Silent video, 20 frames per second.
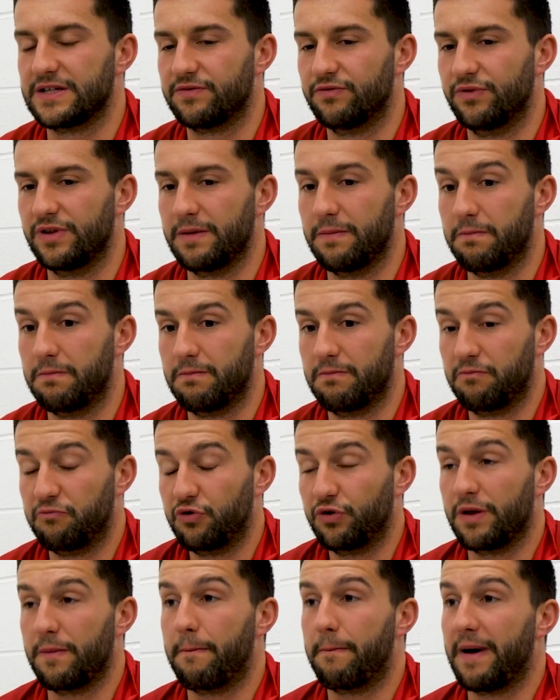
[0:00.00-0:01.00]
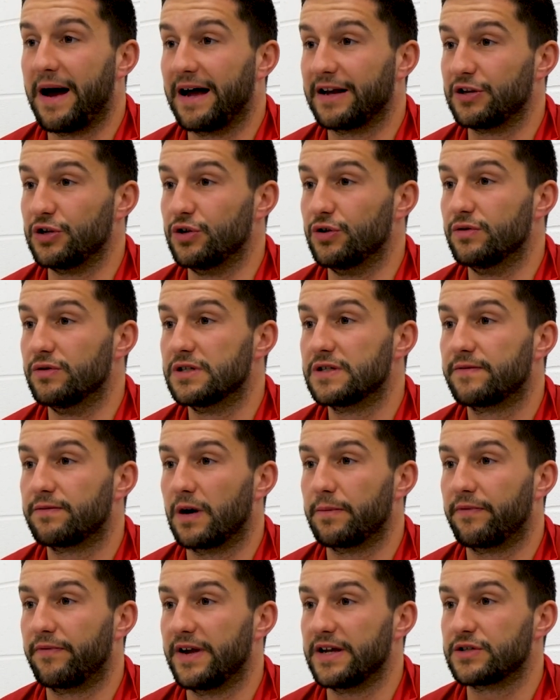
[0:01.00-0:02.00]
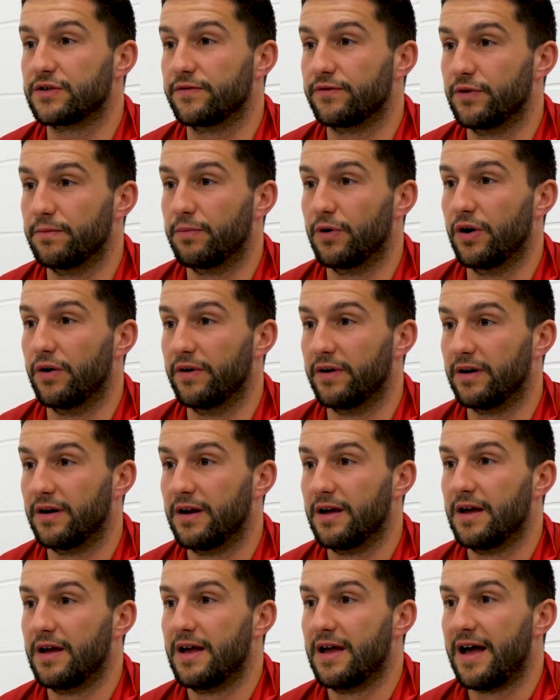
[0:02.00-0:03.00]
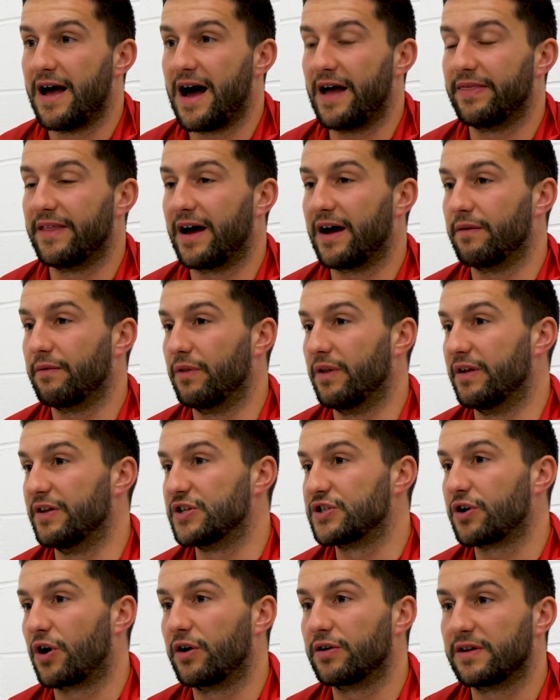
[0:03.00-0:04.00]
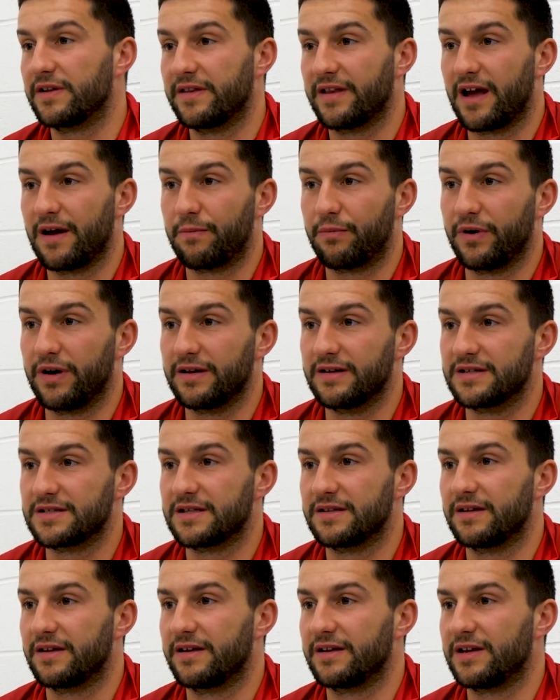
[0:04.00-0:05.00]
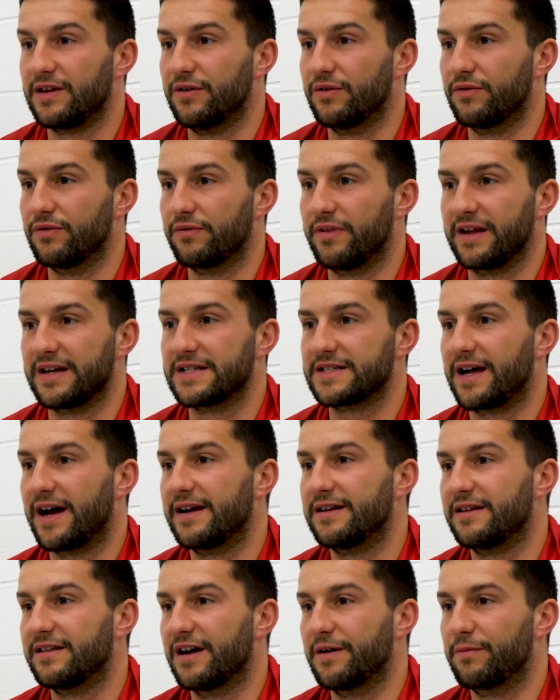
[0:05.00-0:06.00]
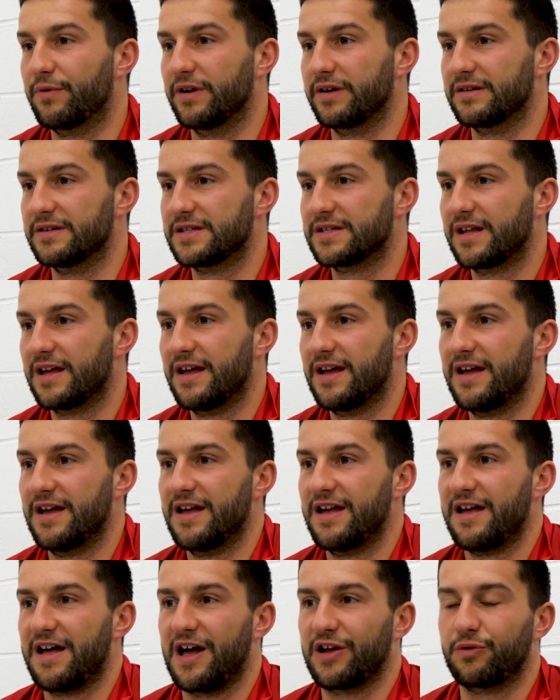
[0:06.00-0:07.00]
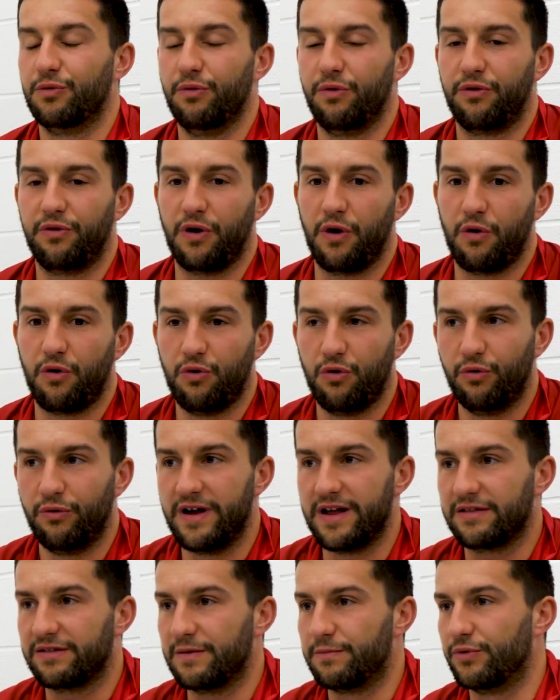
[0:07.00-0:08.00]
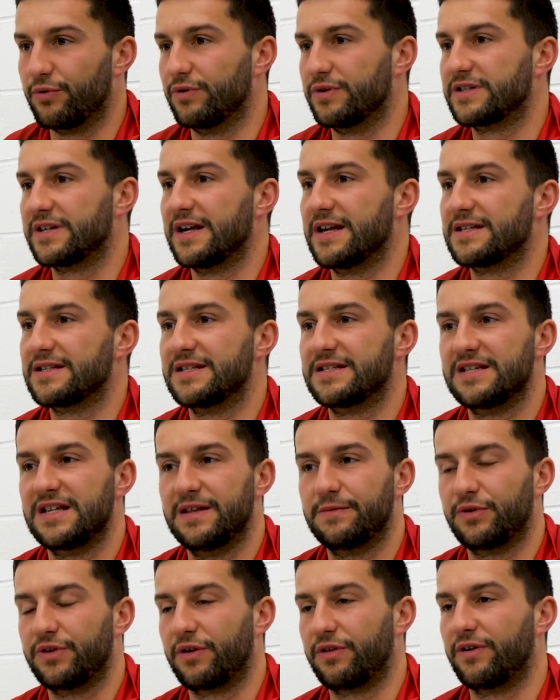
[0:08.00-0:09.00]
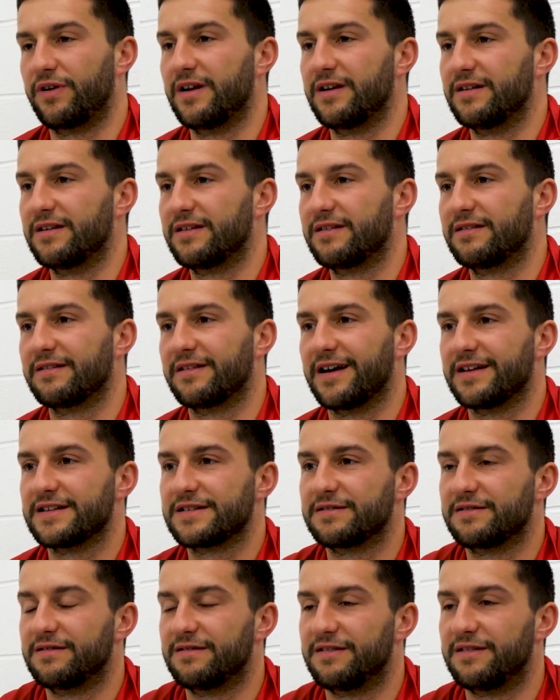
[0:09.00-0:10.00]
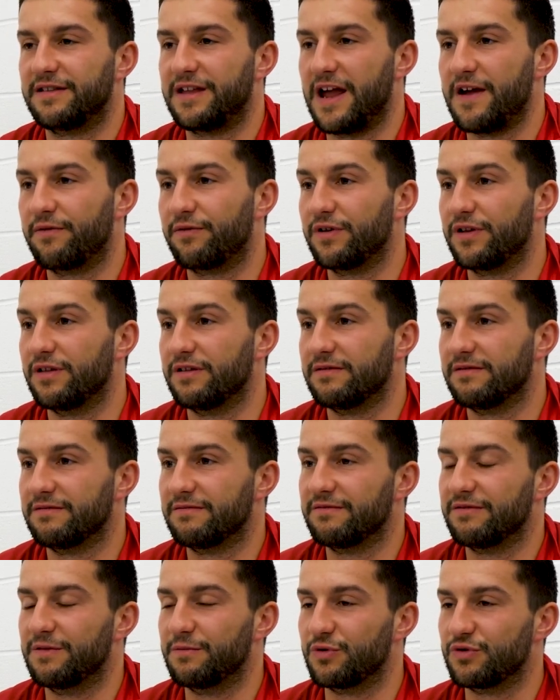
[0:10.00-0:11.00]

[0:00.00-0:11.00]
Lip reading: this really, really bad news for a professional footballer, and that the uncertainty that brings, and that the anxiety that brings, and going through a whole lengthy process and seeing them on the other end, that's definitely the